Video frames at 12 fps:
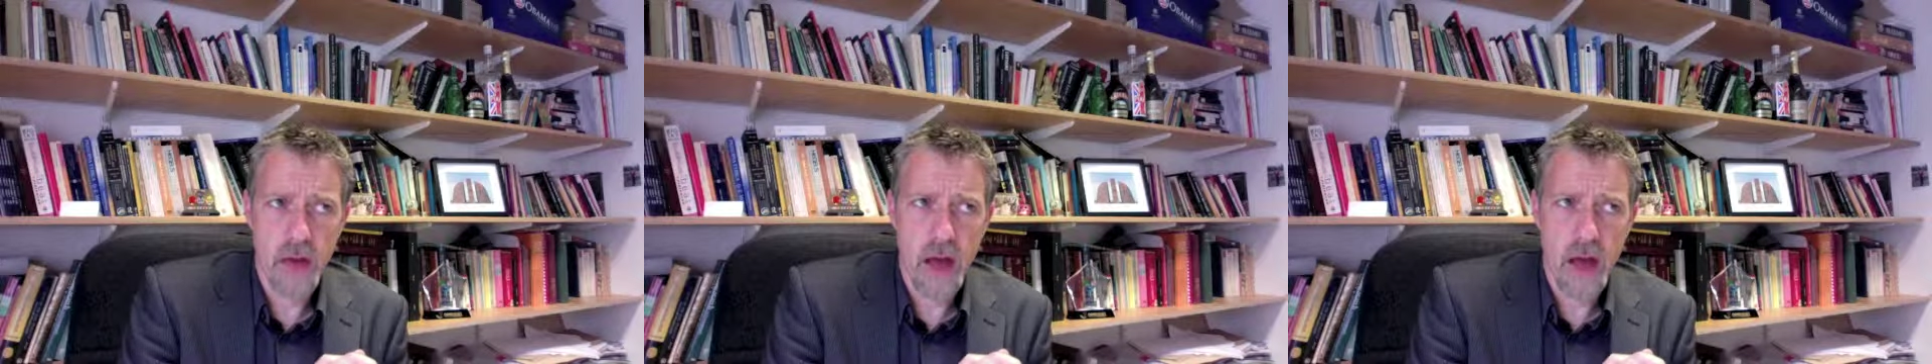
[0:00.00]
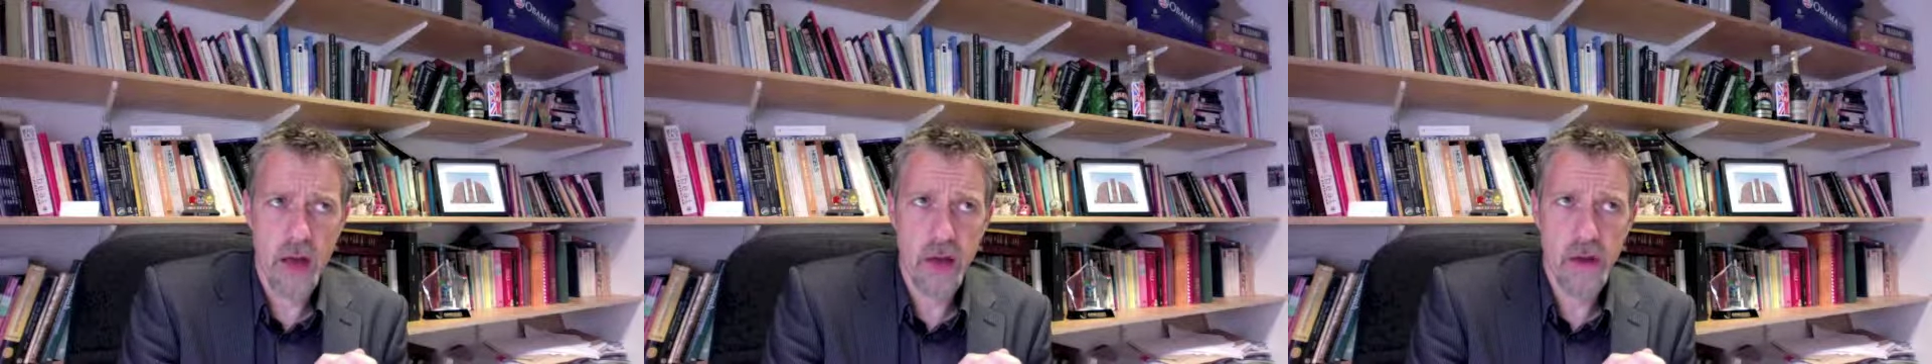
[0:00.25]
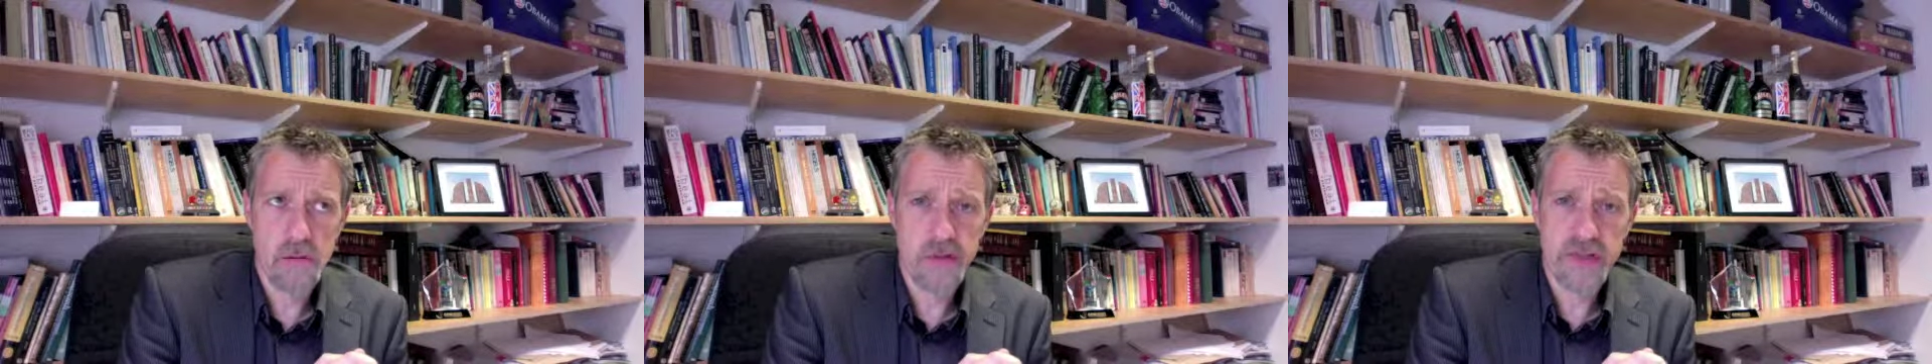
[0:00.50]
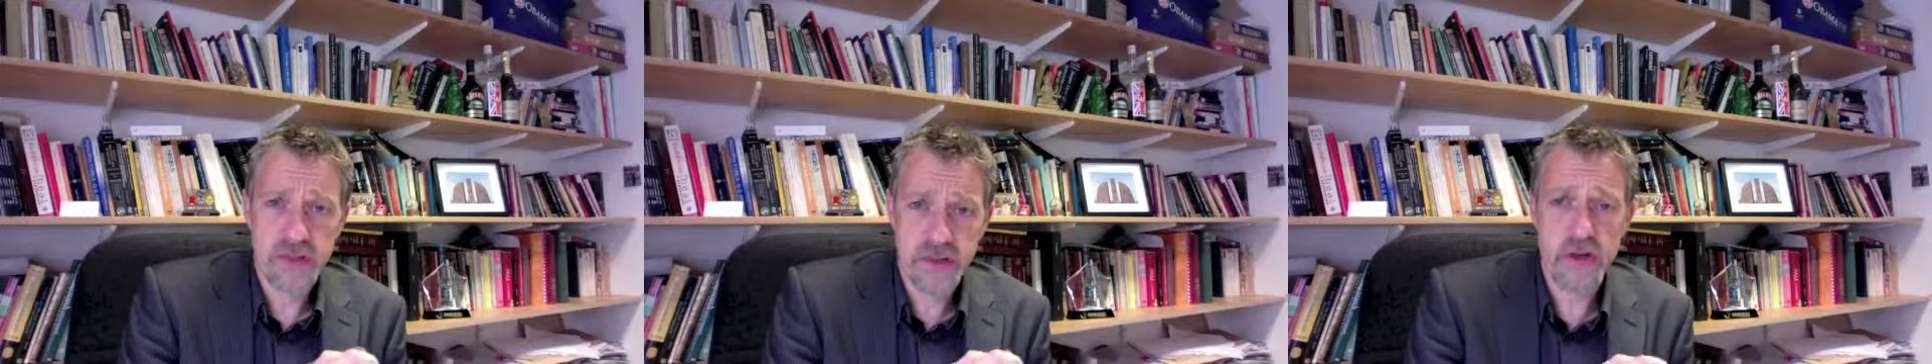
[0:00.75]
a
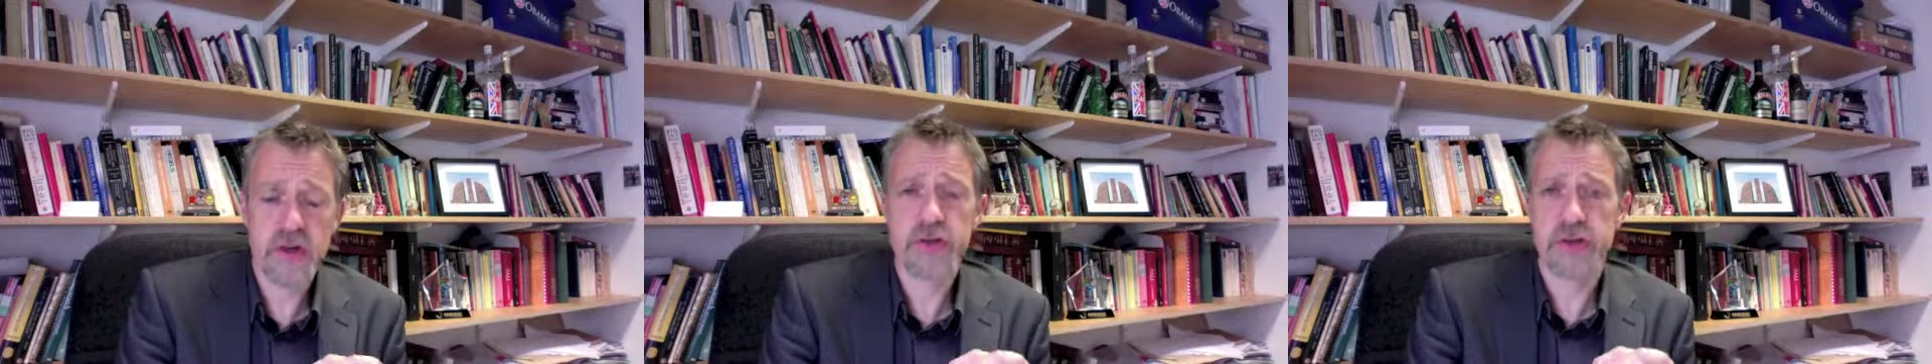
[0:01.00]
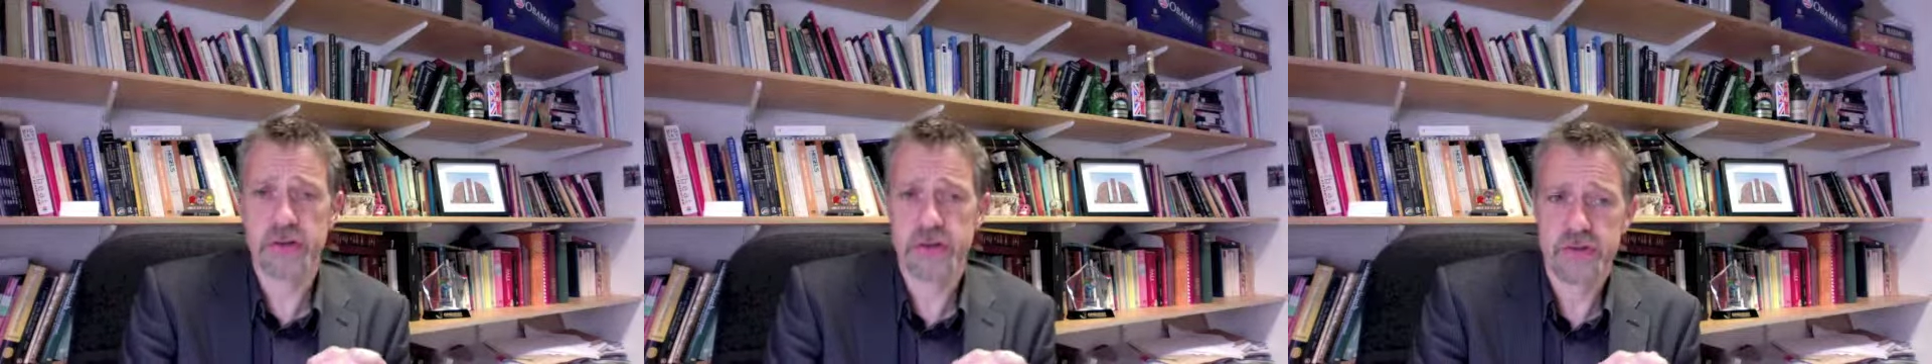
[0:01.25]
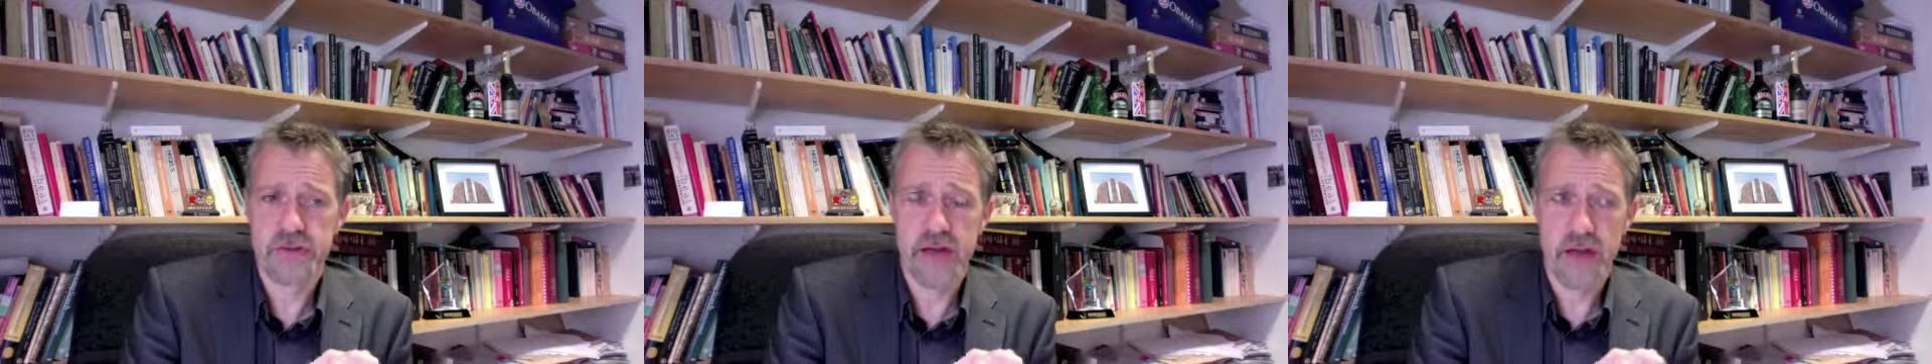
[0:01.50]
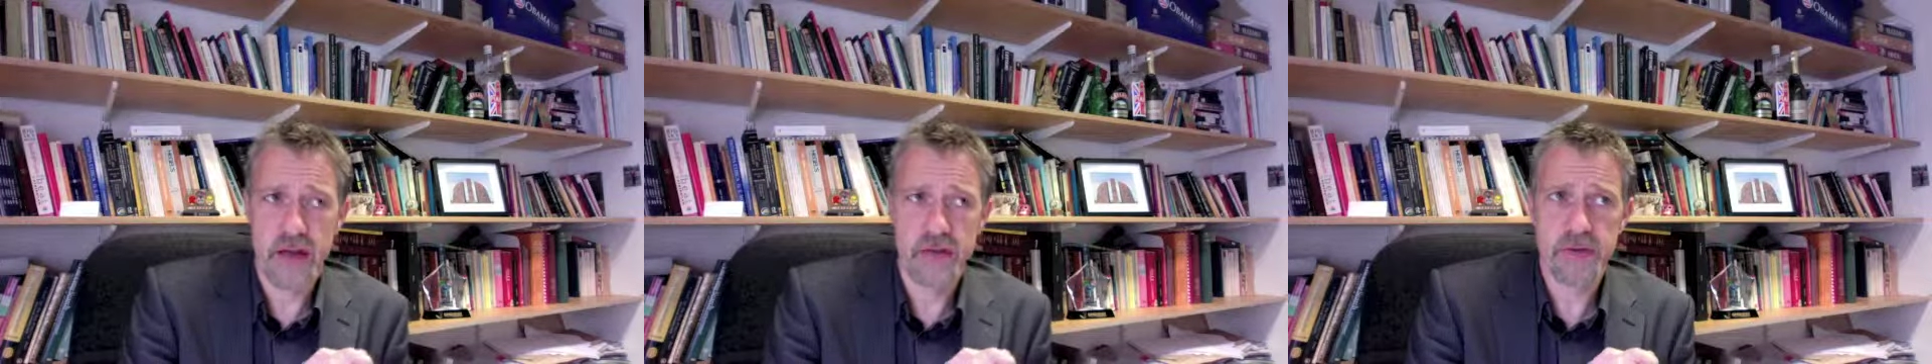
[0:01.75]
resurgence
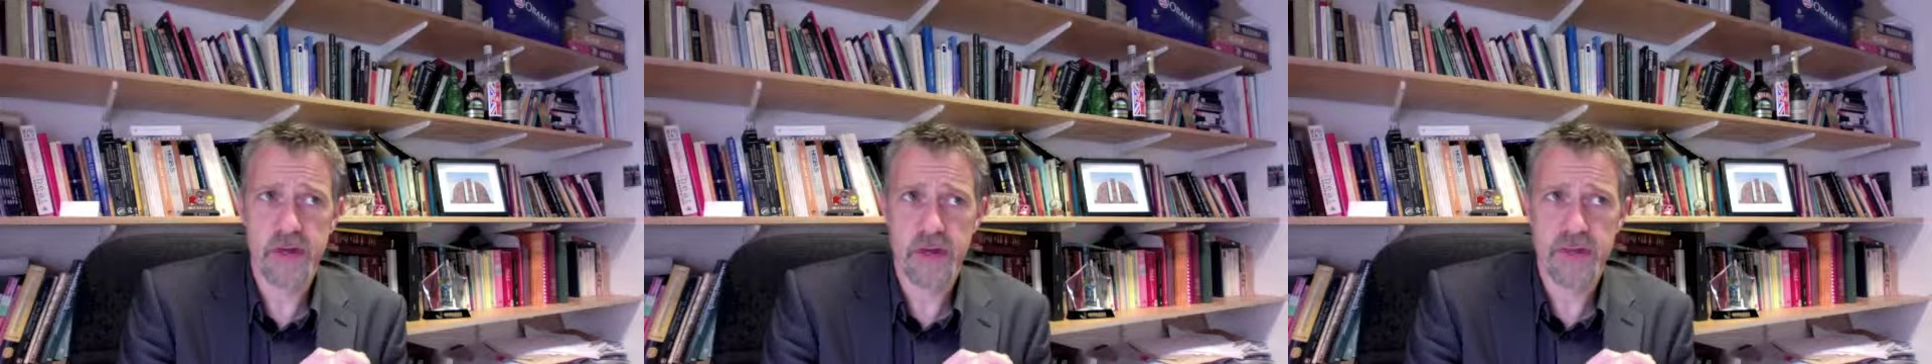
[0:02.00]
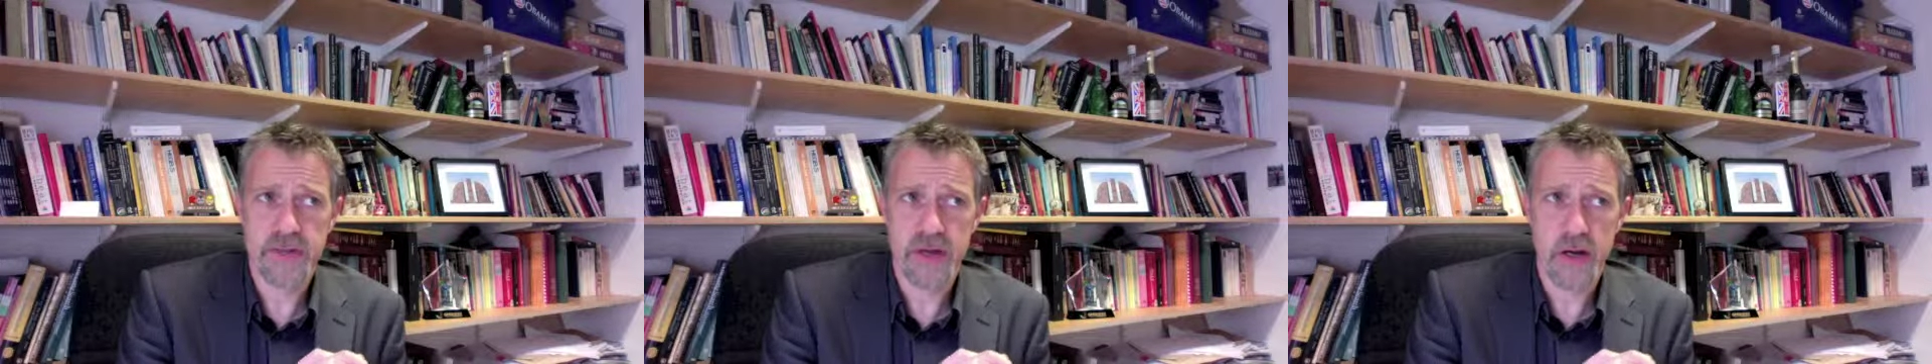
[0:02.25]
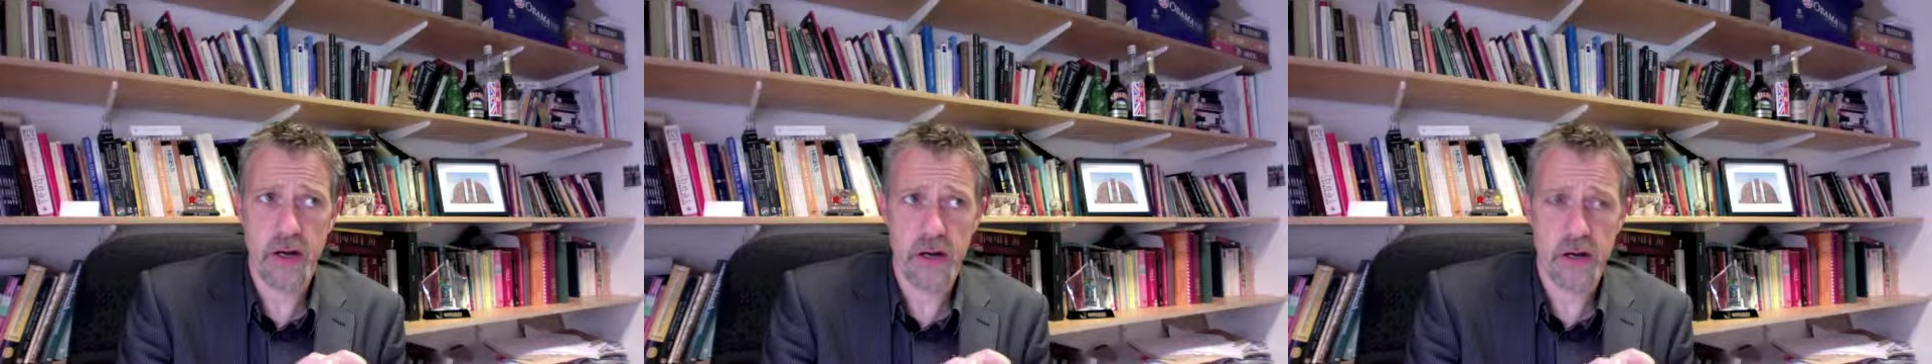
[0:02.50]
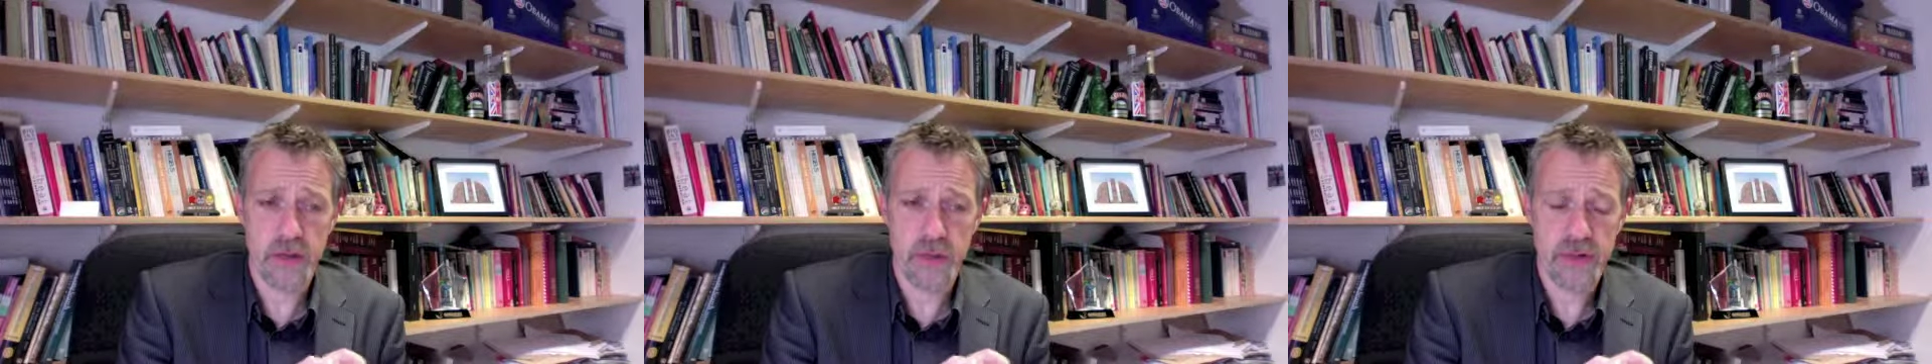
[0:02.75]
in the design
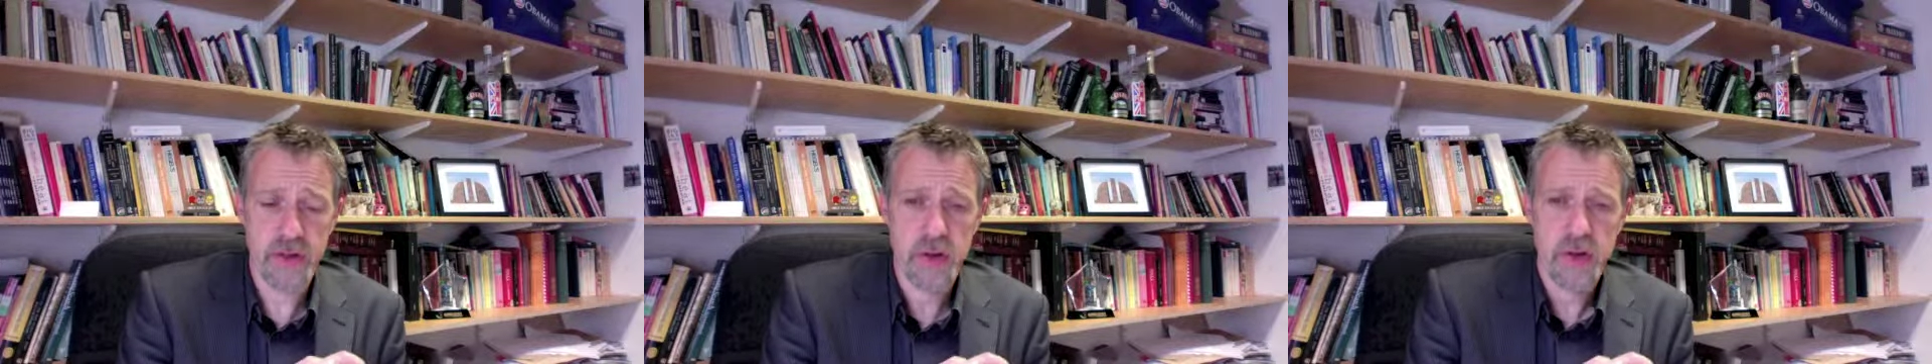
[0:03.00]
argument,